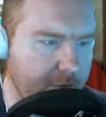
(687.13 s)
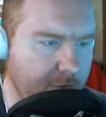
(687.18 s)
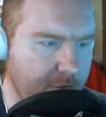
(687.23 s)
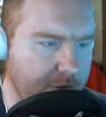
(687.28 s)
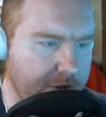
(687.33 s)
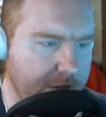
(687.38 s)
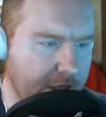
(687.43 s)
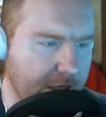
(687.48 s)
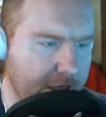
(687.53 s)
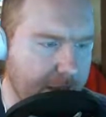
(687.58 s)

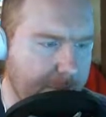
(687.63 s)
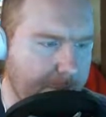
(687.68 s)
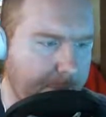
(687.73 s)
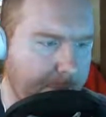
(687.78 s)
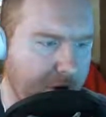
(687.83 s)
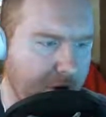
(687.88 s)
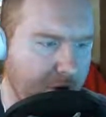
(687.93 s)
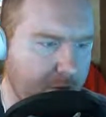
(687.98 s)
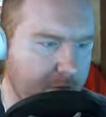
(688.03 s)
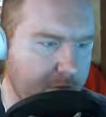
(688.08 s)
Good job.
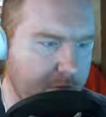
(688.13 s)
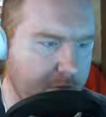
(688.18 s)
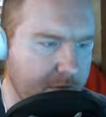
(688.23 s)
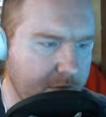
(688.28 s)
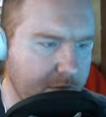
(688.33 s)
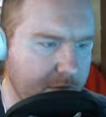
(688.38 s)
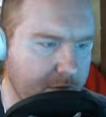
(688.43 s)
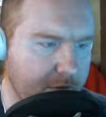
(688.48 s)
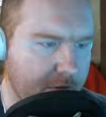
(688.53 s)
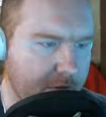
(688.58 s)
Uh,
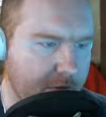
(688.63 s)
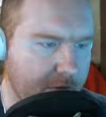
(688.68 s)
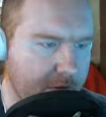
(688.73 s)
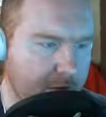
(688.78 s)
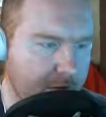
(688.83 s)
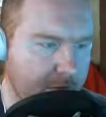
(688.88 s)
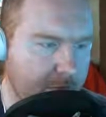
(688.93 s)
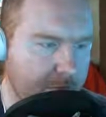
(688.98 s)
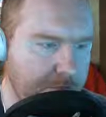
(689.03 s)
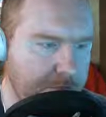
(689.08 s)
boom.
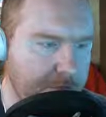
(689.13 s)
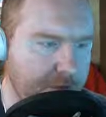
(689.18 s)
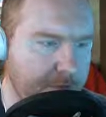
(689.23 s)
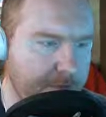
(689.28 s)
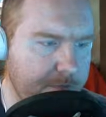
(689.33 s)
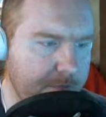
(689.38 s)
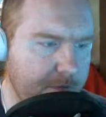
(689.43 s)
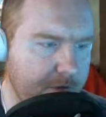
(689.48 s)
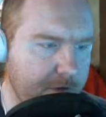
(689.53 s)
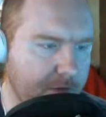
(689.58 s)

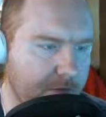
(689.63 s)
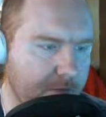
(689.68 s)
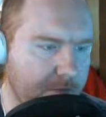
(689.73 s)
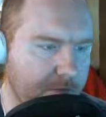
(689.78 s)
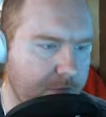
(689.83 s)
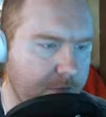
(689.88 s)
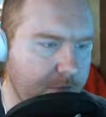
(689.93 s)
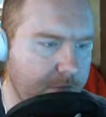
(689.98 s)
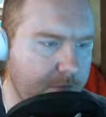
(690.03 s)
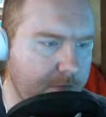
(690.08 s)
Boop.
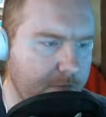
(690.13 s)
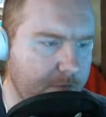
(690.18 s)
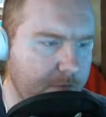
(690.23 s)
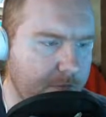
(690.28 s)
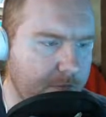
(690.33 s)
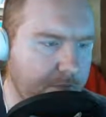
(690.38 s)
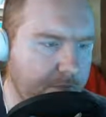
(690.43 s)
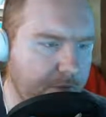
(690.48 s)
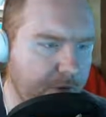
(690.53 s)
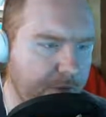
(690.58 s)

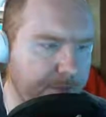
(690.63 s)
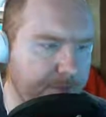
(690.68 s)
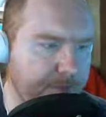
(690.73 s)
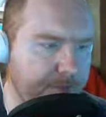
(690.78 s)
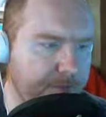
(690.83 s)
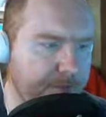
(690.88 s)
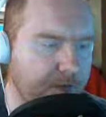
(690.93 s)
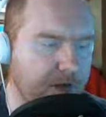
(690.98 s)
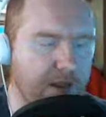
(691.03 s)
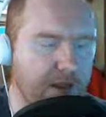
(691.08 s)
Boop.
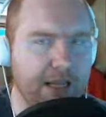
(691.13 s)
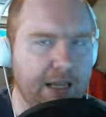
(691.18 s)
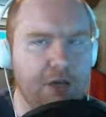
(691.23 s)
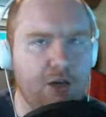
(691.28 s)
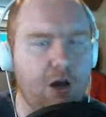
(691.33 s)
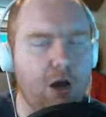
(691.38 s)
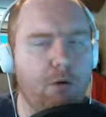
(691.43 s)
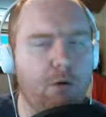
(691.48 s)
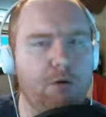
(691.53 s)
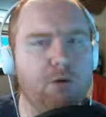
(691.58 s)
Boop. And
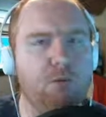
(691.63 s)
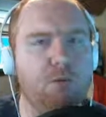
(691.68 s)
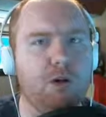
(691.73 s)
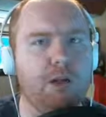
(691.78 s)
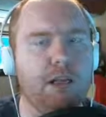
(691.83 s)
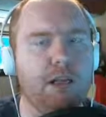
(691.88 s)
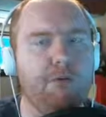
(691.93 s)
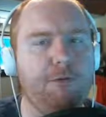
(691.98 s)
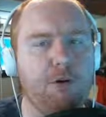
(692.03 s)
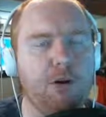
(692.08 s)
you always
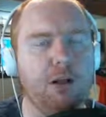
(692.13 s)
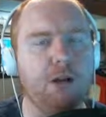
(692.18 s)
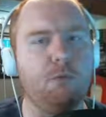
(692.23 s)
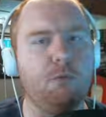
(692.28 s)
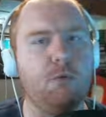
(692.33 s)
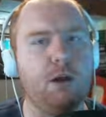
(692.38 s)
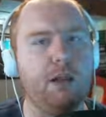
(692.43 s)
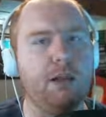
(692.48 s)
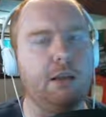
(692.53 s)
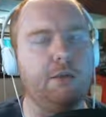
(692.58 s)
want, if you're gonna
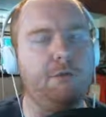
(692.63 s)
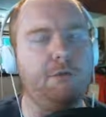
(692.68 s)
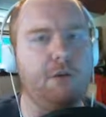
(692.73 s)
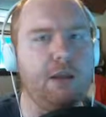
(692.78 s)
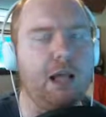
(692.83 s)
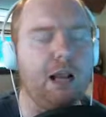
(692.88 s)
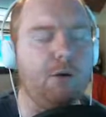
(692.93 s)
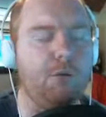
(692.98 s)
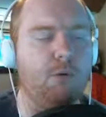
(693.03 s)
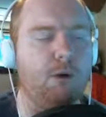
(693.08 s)
run, if you
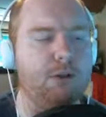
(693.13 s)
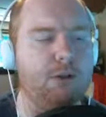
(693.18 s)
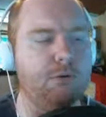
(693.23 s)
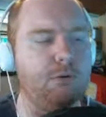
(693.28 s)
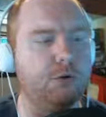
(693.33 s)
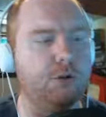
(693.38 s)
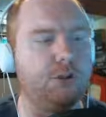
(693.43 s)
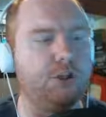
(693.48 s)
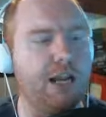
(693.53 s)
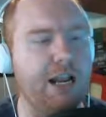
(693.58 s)
gotta run
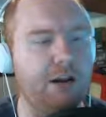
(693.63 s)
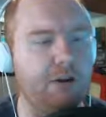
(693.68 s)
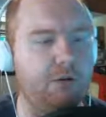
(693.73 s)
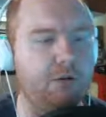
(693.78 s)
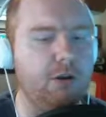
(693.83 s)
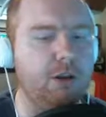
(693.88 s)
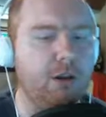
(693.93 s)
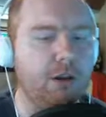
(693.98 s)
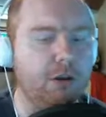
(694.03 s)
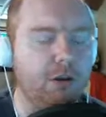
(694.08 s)
dual channel,
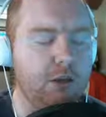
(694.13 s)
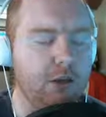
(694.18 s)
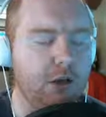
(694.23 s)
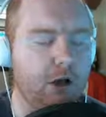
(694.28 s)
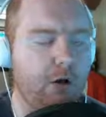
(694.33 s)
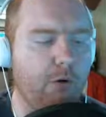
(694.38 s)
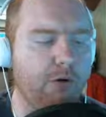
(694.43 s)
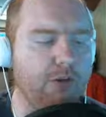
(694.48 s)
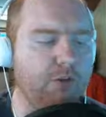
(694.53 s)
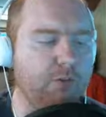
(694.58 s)
you
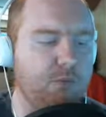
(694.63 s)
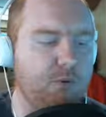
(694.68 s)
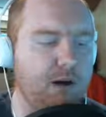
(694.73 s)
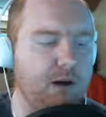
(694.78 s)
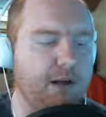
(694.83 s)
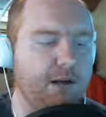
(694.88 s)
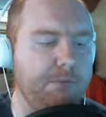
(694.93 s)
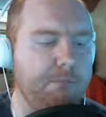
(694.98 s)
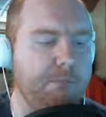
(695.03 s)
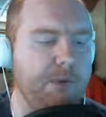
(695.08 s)
always run
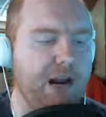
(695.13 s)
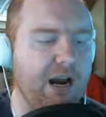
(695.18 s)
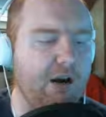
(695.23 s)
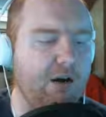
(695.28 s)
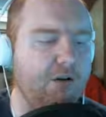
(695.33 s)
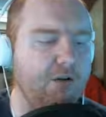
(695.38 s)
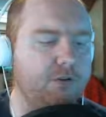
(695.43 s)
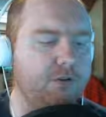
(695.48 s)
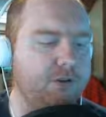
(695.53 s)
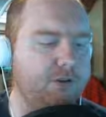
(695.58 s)
it in
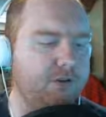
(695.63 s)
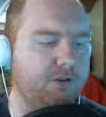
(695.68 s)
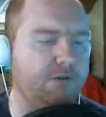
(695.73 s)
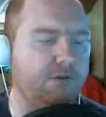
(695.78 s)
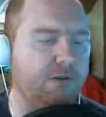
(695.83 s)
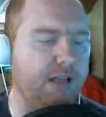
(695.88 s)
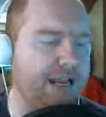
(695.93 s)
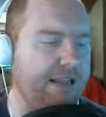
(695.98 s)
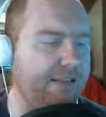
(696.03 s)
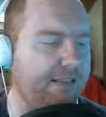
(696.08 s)
pairs,
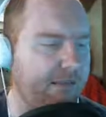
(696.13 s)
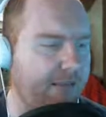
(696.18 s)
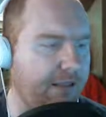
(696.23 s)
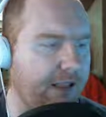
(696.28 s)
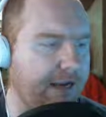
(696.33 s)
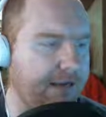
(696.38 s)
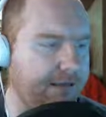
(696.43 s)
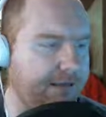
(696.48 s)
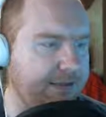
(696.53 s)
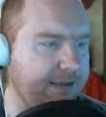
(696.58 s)
like
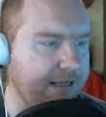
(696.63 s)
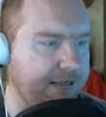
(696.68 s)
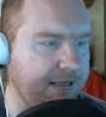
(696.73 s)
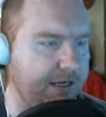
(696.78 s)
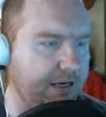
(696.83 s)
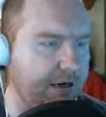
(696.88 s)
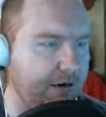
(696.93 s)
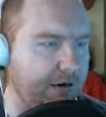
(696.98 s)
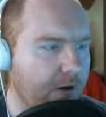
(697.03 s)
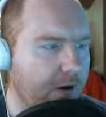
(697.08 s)
like it says
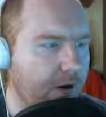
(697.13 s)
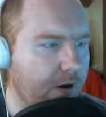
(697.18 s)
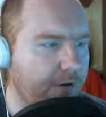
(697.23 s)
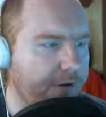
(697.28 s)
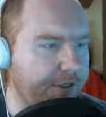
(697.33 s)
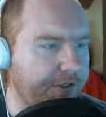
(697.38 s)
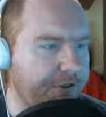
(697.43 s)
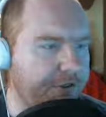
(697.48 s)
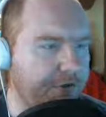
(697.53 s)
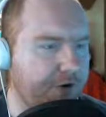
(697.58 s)
here. Hard
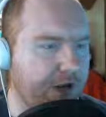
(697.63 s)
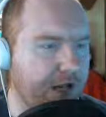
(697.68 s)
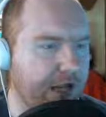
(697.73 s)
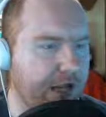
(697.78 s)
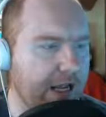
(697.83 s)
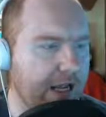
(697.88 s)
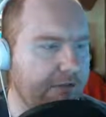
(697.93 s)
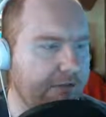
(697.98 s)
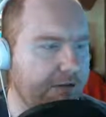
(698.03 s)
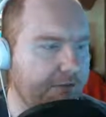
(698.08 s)
disk
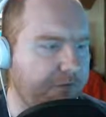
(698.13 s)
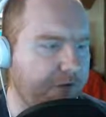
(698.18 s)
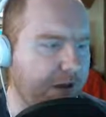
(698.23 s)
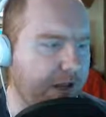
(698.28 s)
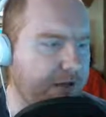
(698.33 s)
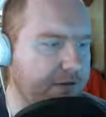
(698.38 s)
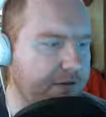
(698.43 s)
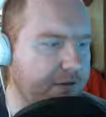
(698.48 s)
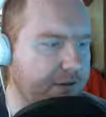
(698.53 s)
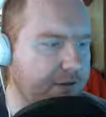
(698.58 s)
drive,
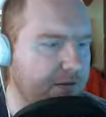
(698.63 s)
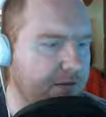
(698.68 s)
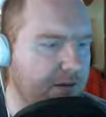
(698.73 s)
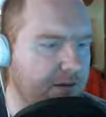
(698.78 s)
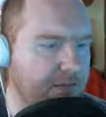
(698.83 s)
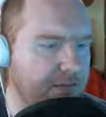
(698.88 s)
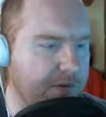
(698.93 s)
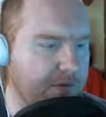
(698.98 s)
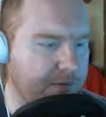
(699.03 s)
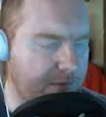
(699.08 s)
devices,
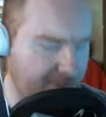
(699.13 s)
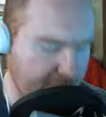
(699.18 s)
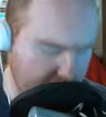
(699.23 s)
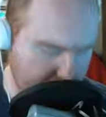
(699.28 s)
uh, blah, blah, blah.